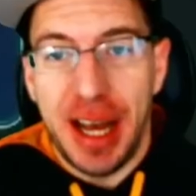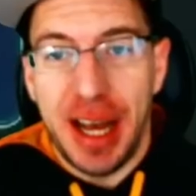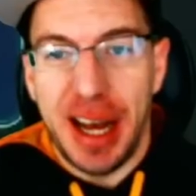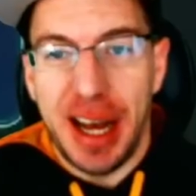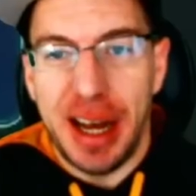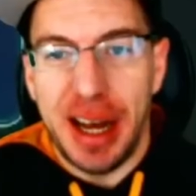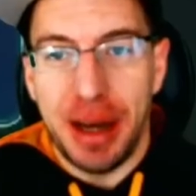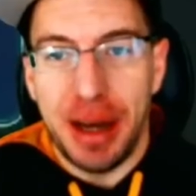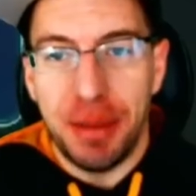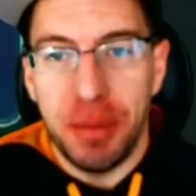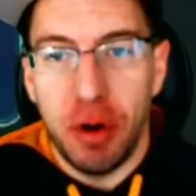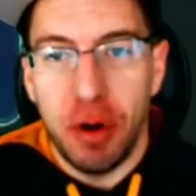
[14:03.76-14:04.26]

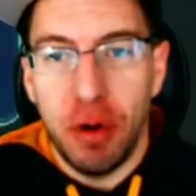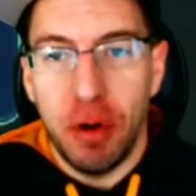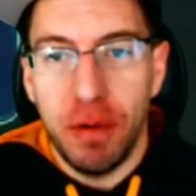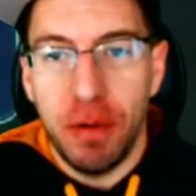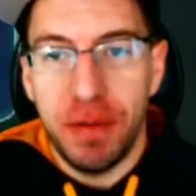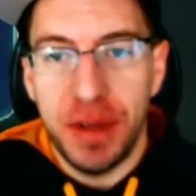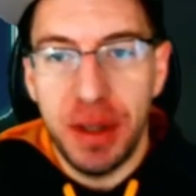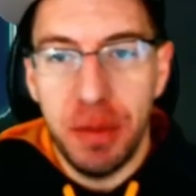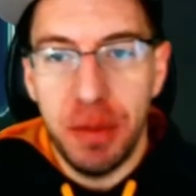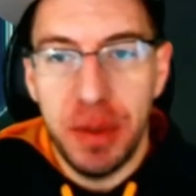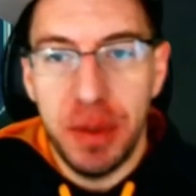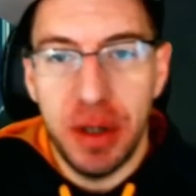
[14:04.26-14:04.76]

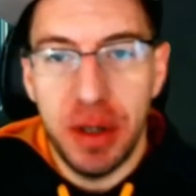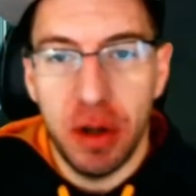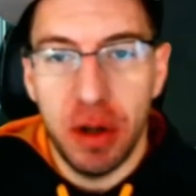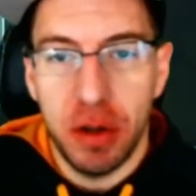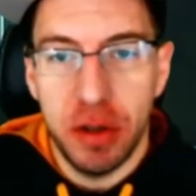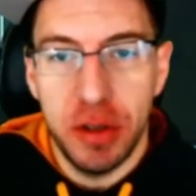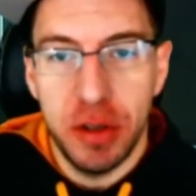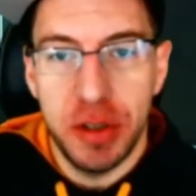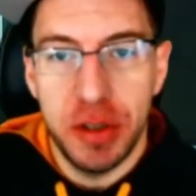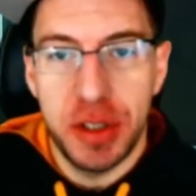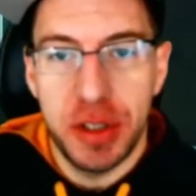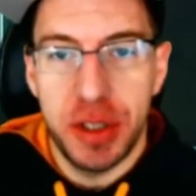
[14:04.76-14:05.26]
Hopefully we don't
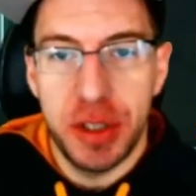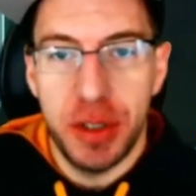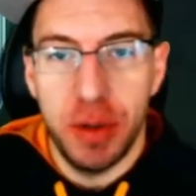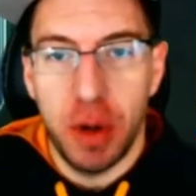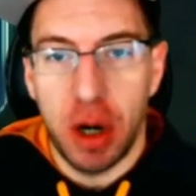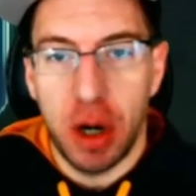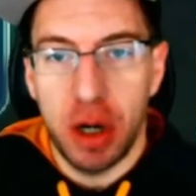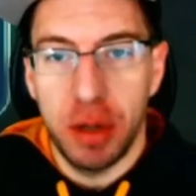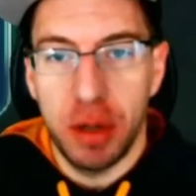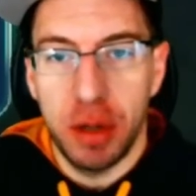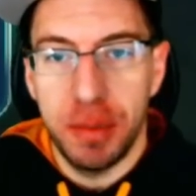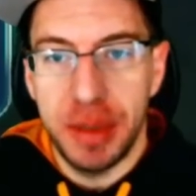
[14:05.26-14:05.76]
lose too
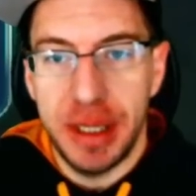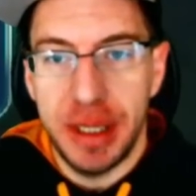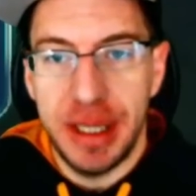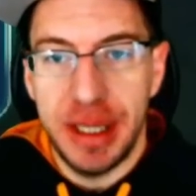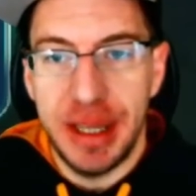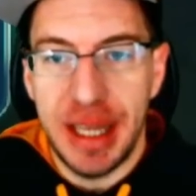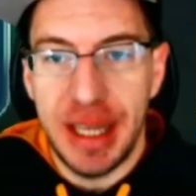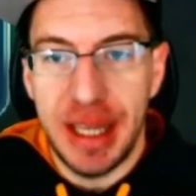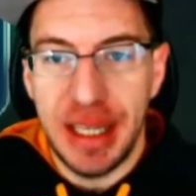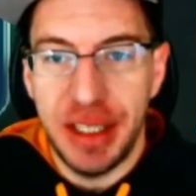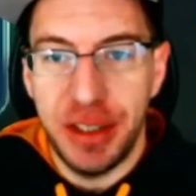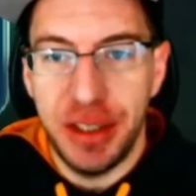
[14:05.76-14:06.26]
horribly.
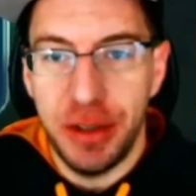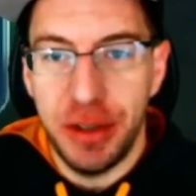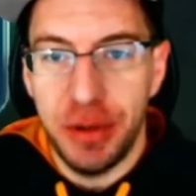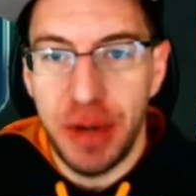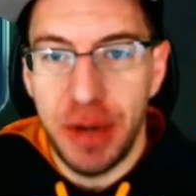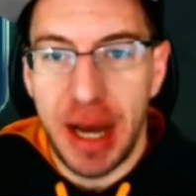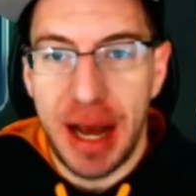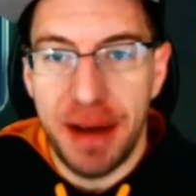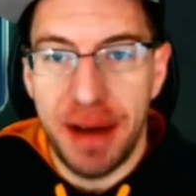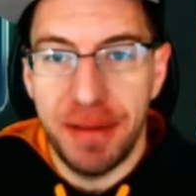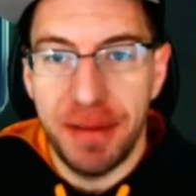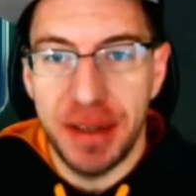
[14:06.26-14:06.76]
They do
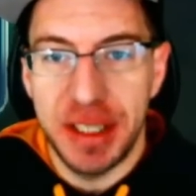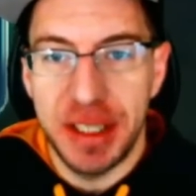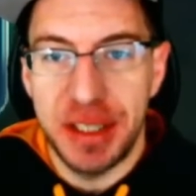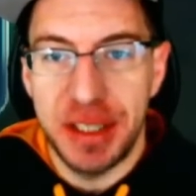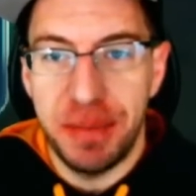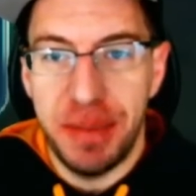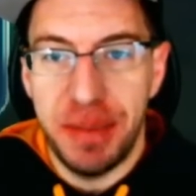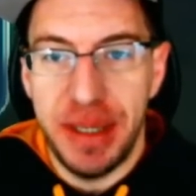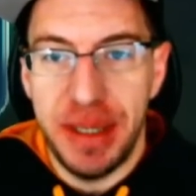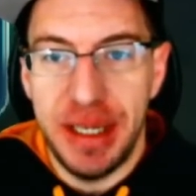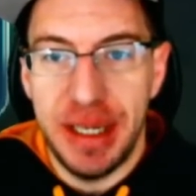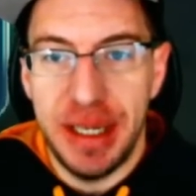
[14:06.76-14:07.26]
have us
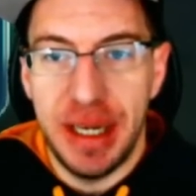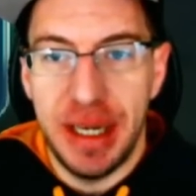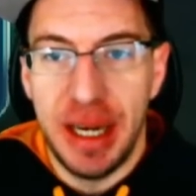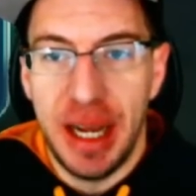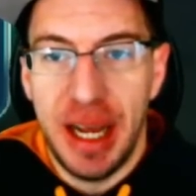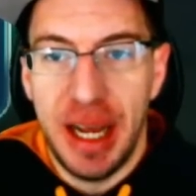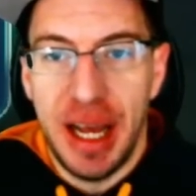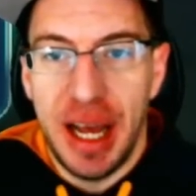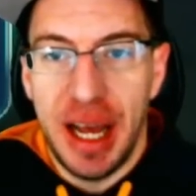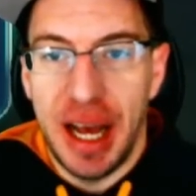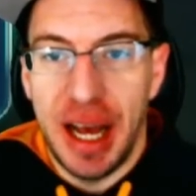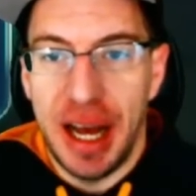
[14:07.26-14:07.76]
beat
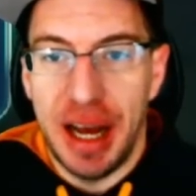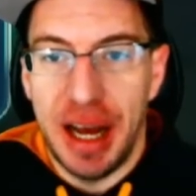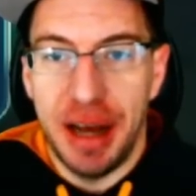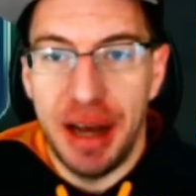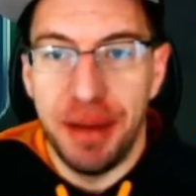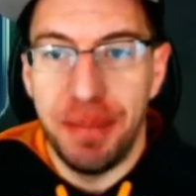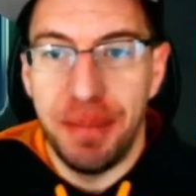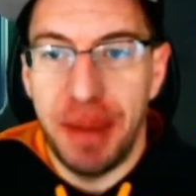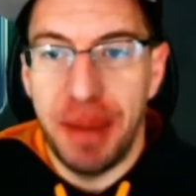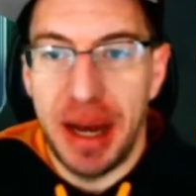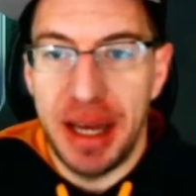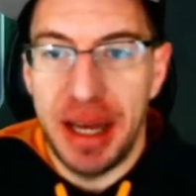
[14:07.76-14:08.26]

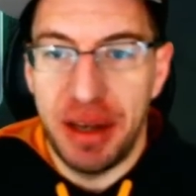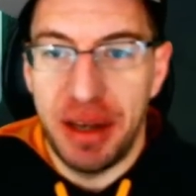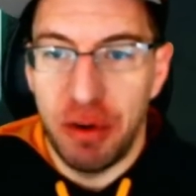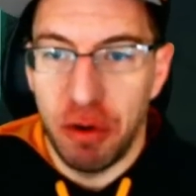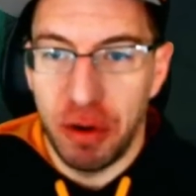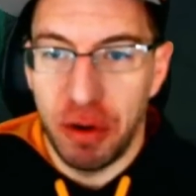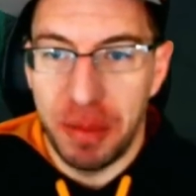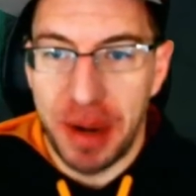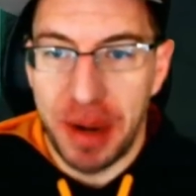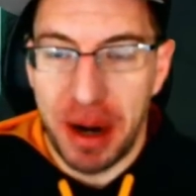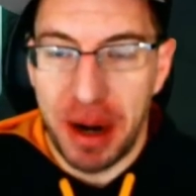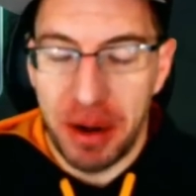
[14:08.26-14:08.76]
by
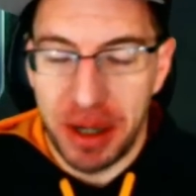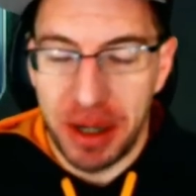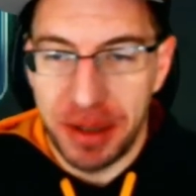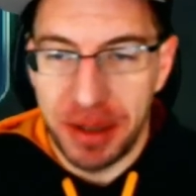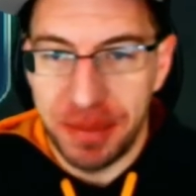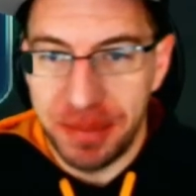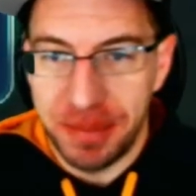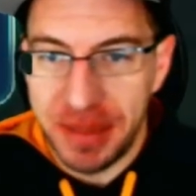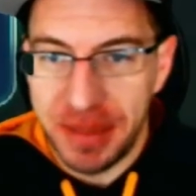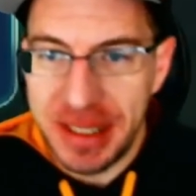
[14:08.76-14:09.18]
core power.